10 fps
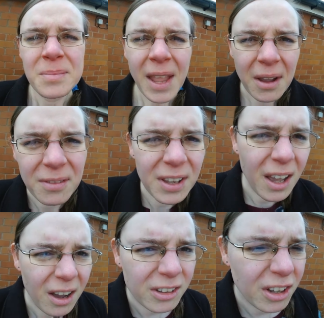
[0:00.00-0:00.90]
Now, if your
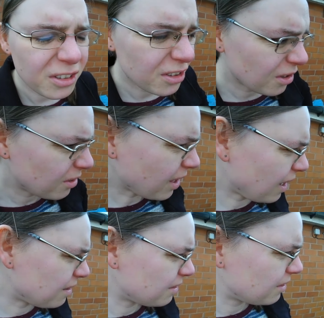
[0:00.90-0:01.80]
car does do
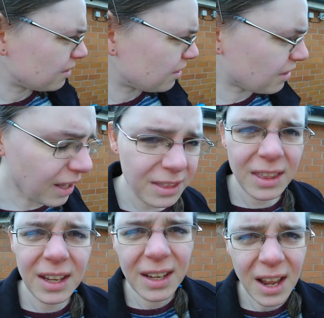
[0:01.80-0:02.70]
that, just let
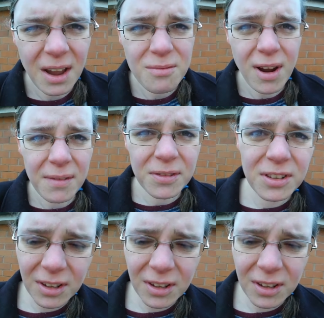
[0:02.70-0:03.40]
the revs